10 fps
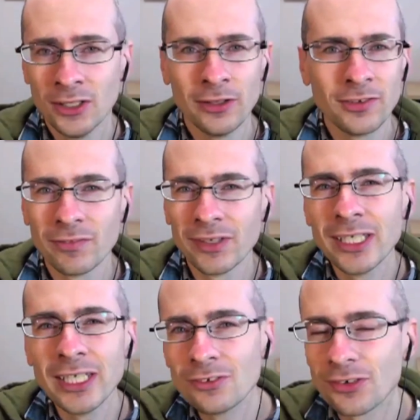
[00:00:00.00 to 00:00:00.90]
lots of really
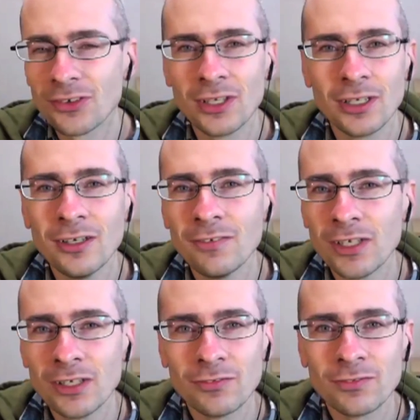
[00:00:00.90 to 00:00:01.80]
really interesting and
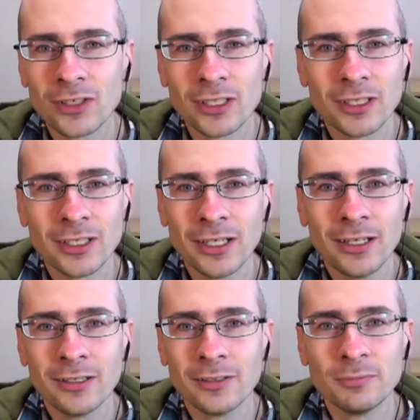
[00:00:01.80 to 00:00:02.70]
innovative uh, uh,
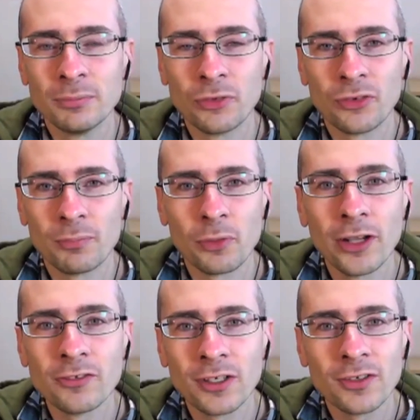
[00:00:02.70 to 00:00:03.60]
uh, sort of
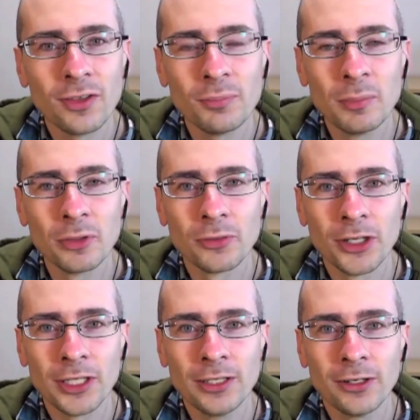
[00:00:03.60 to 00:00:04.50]
projects that people are
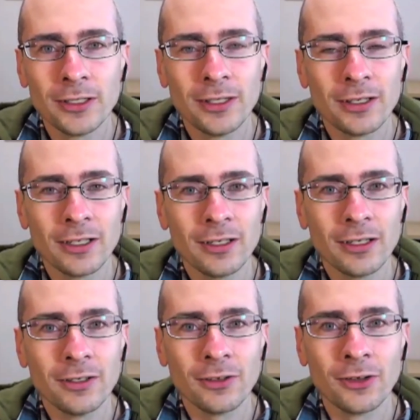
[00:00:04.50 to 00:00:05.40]
working on that I,
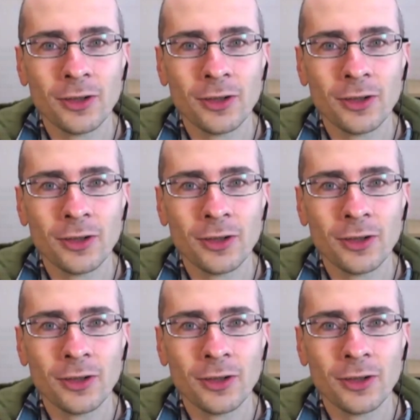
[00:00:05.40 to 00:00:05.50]
I heard